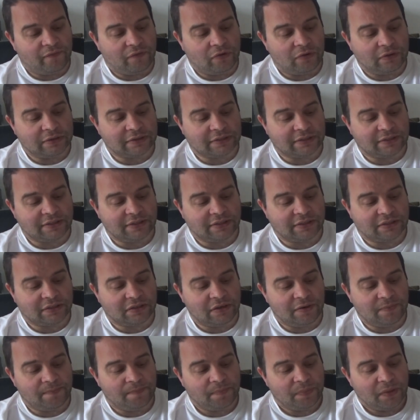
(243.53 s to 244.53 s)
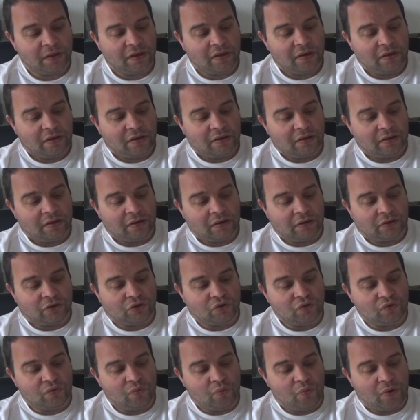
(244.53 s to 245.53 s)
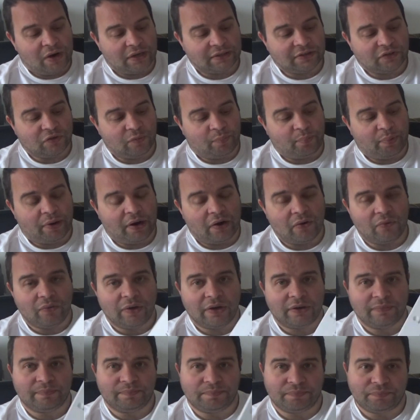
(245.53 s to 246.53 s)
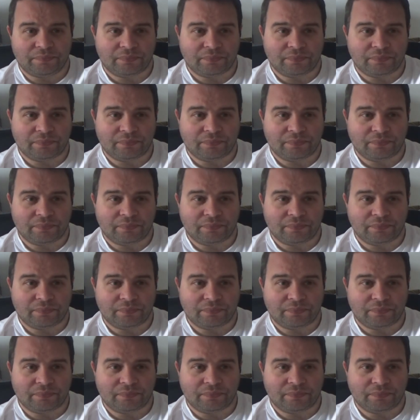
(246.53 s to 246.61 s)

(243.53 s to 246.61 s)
volts DC, 2 watts of power.